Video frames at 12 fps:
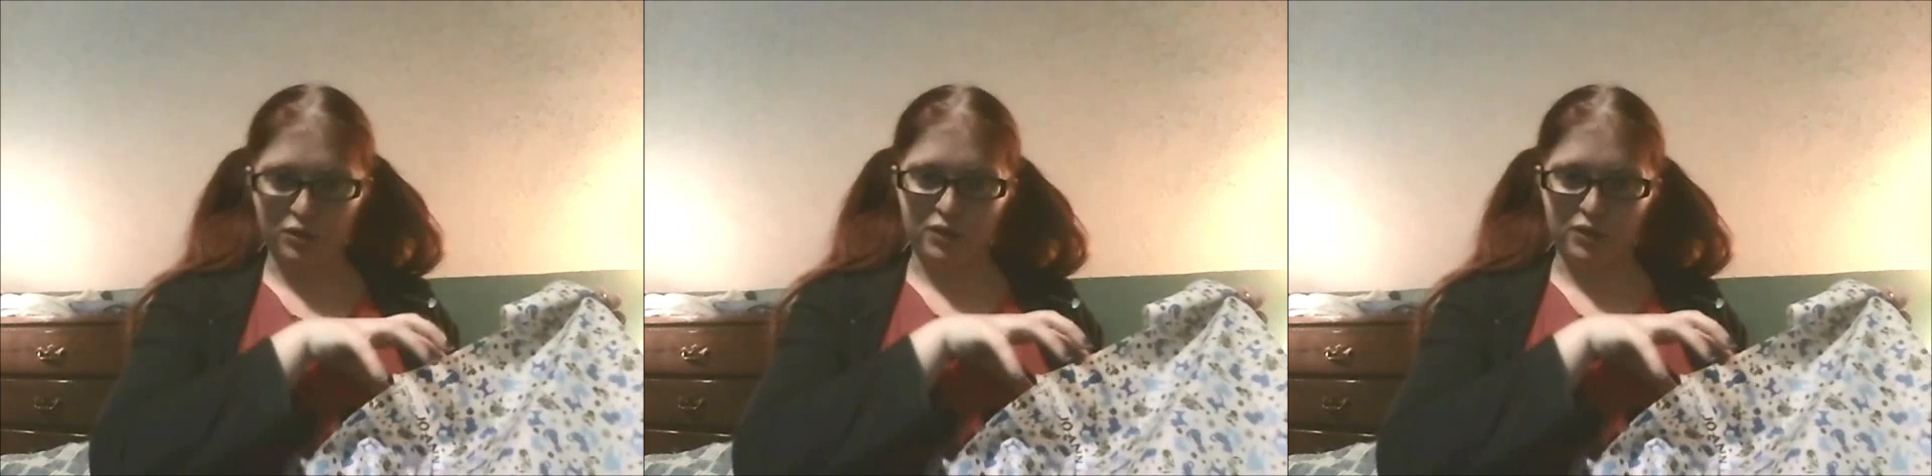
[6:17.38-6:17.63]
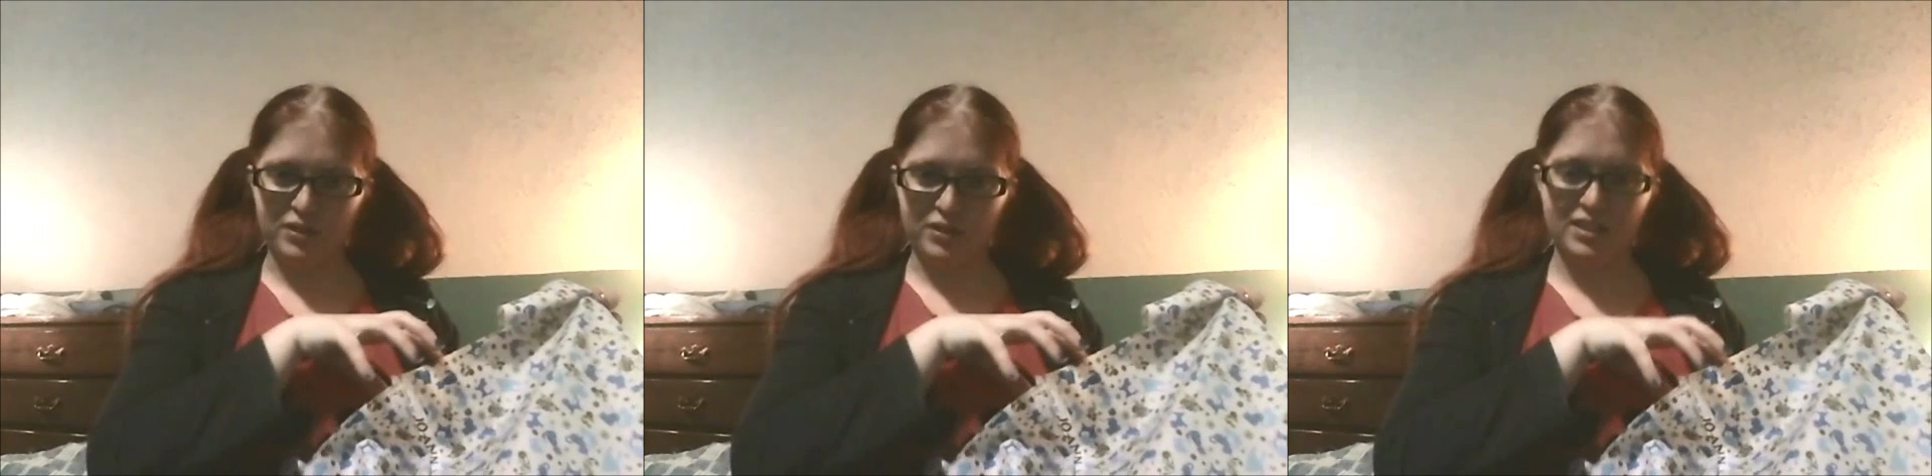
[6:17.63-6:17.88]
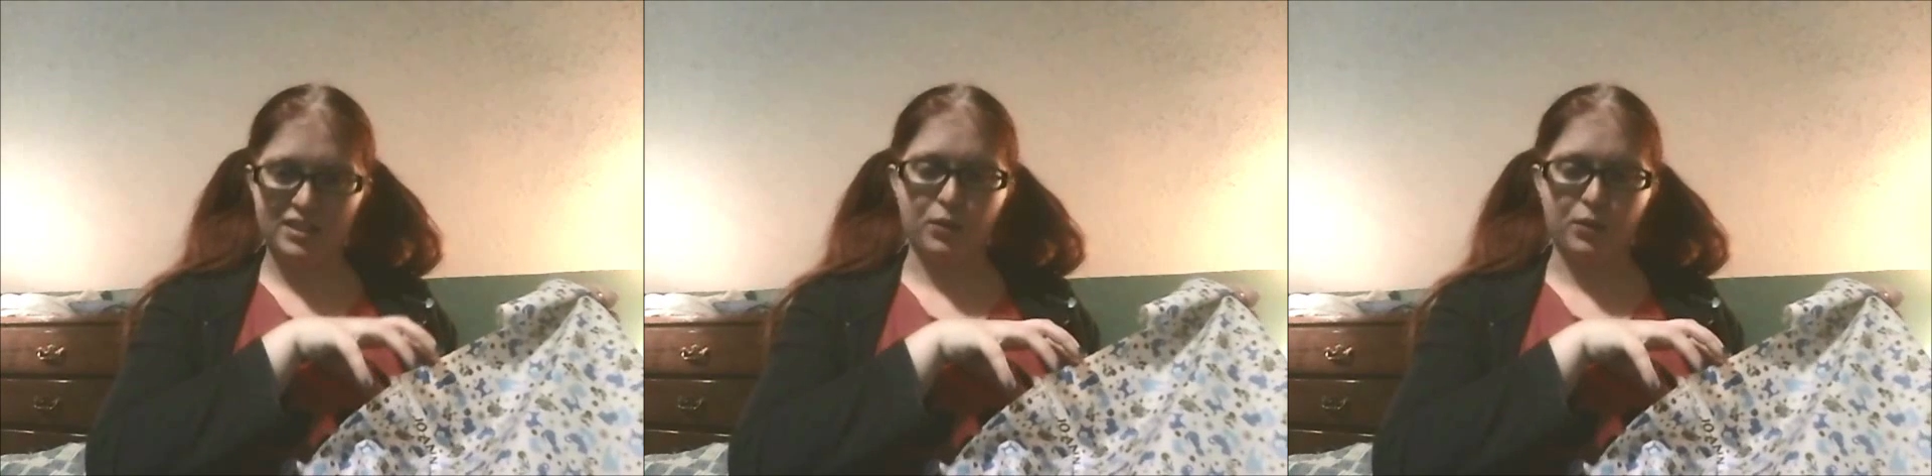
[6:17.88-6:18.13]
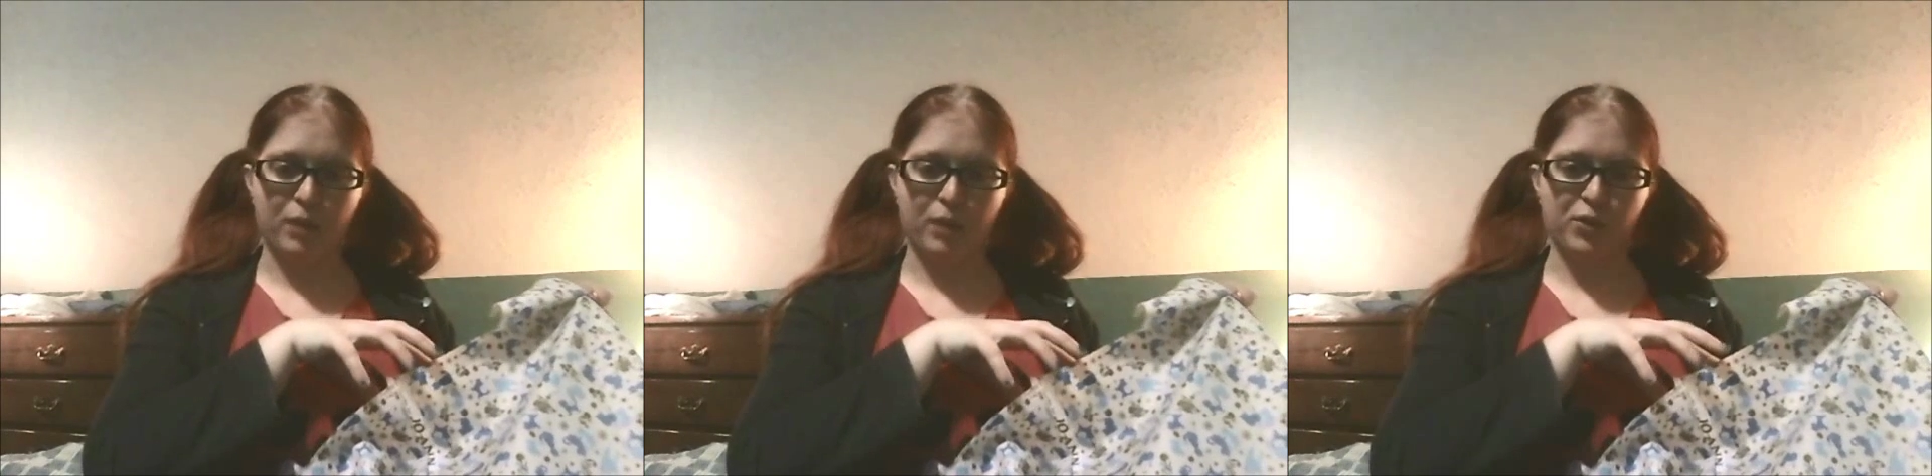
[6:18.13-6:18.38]
that you can see
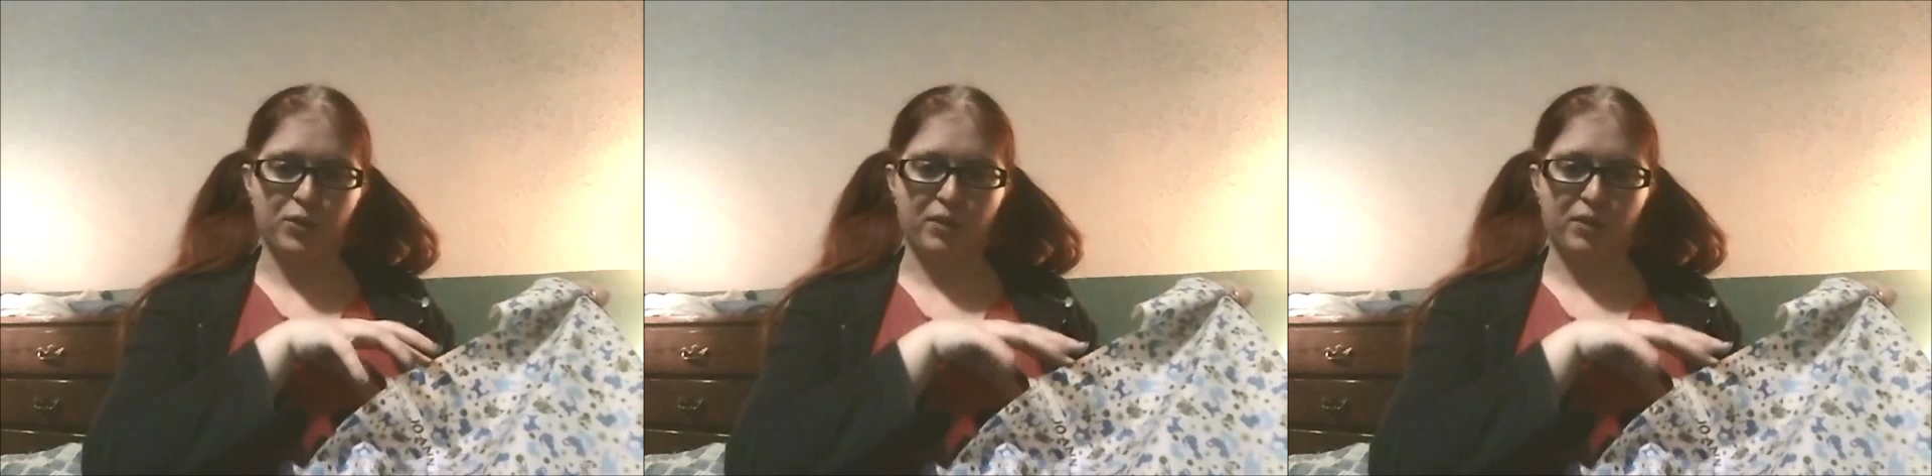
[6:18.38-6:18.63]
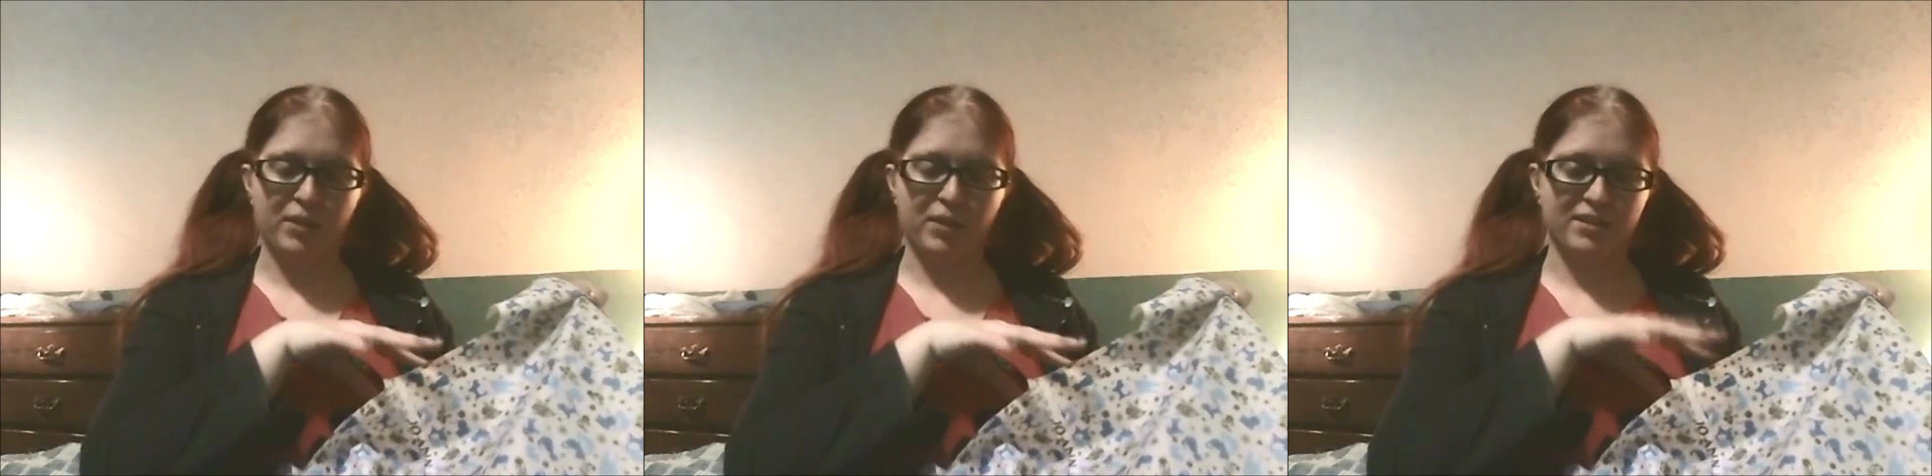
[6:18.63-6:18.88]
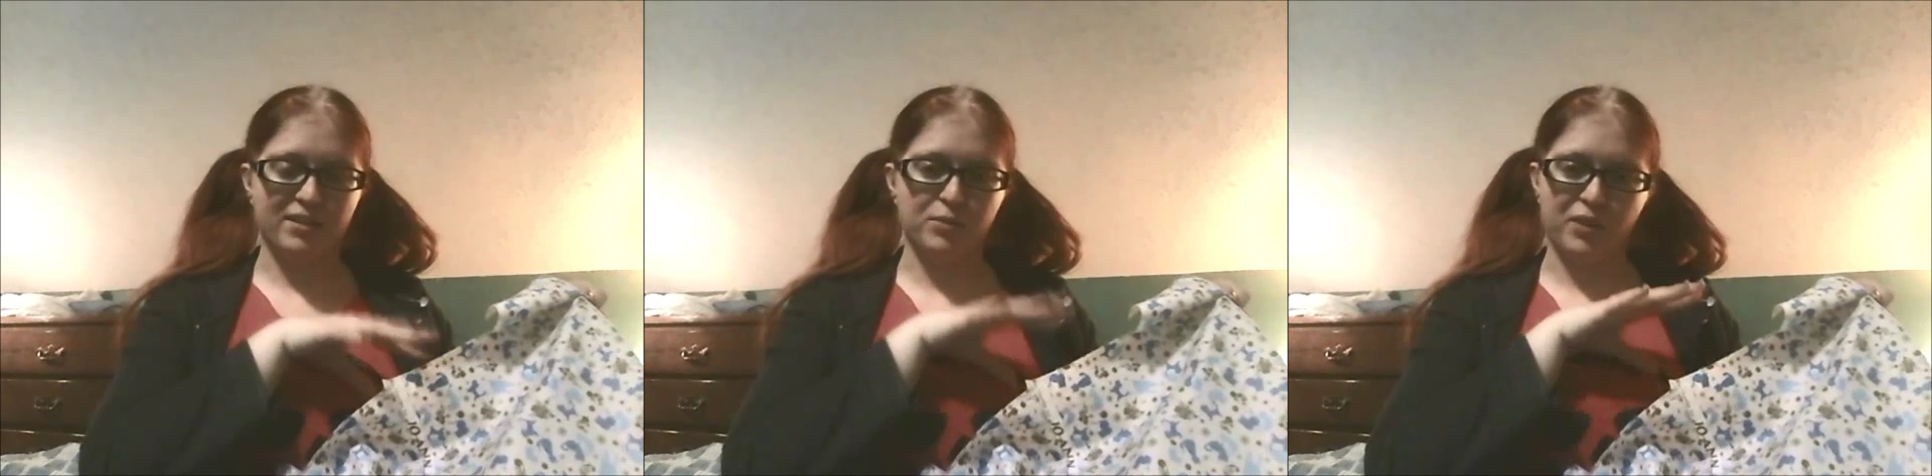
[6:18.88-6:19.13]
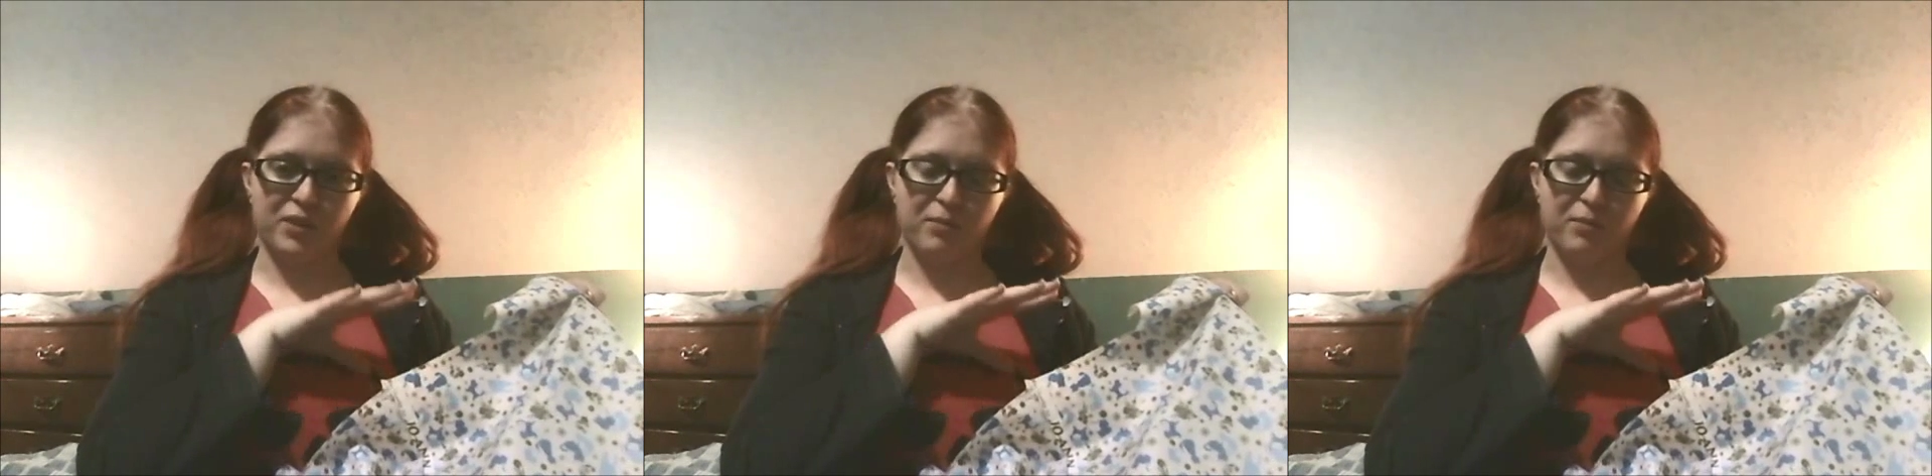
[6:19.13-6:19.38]
what I'm doing, because I'm
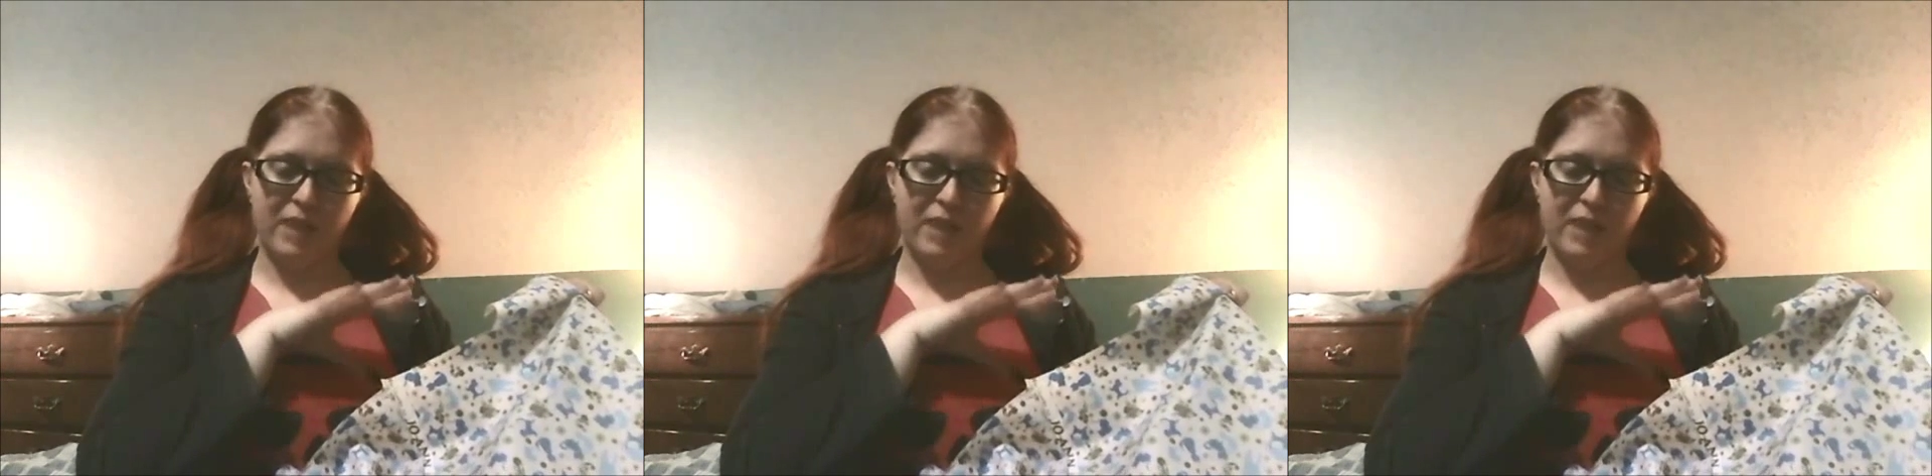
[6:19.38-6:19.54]
doing a